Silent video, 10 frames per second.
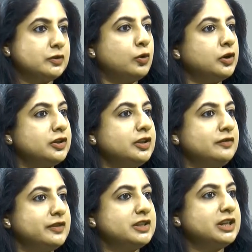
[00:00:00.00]
What are the
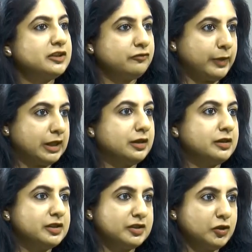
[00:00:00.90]
investigative
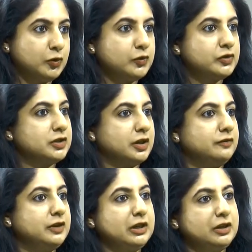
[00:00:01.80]
methods used?
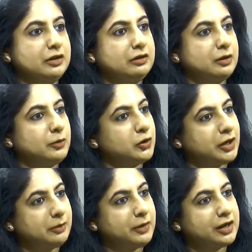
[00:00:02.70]
We hear about
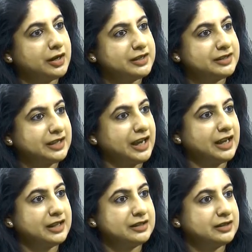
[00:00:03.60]
MRI
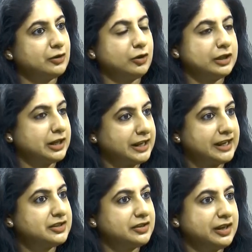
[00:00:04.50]
scans and all that,
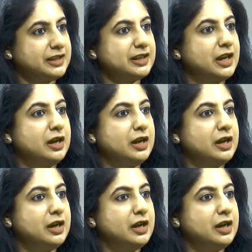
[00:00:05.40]
X-rays.